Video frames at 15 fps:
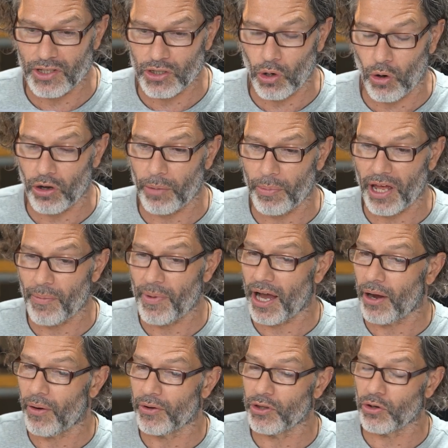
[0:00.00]
talk a bit
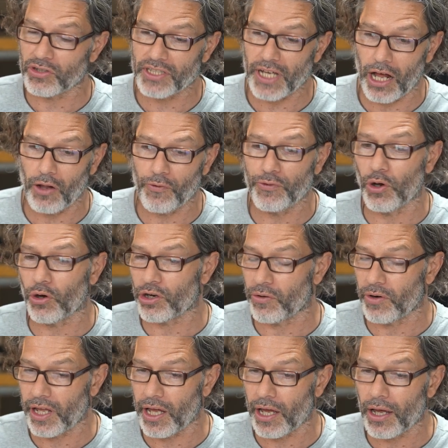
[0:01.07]
about yourself, your
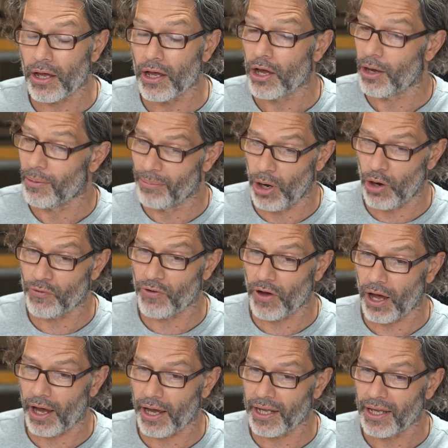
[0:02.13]
career,
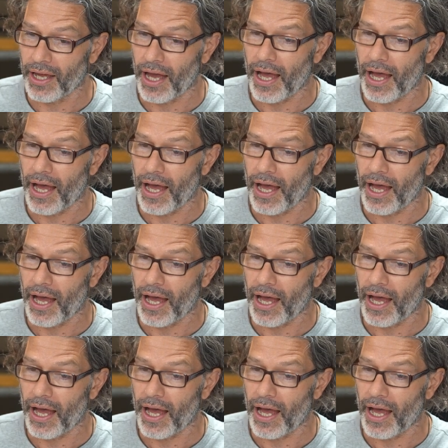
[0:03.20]
MoFi,